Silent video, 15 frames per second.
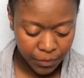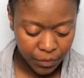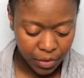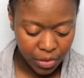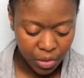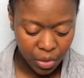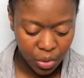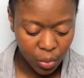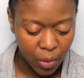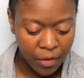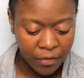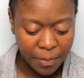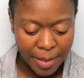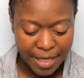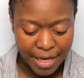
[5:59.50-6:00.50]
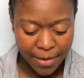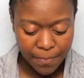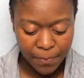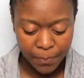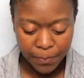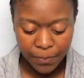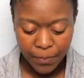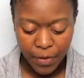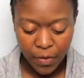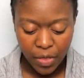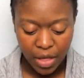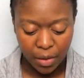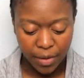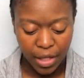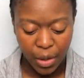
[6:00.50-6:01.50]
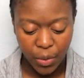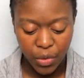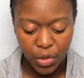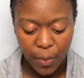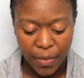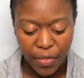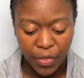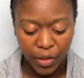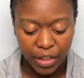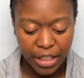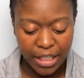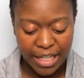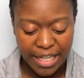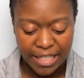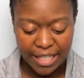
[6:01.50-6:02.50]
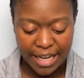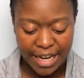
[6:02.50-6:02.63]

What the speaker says: Let's do 12 p.m. There we go. So in 30 days,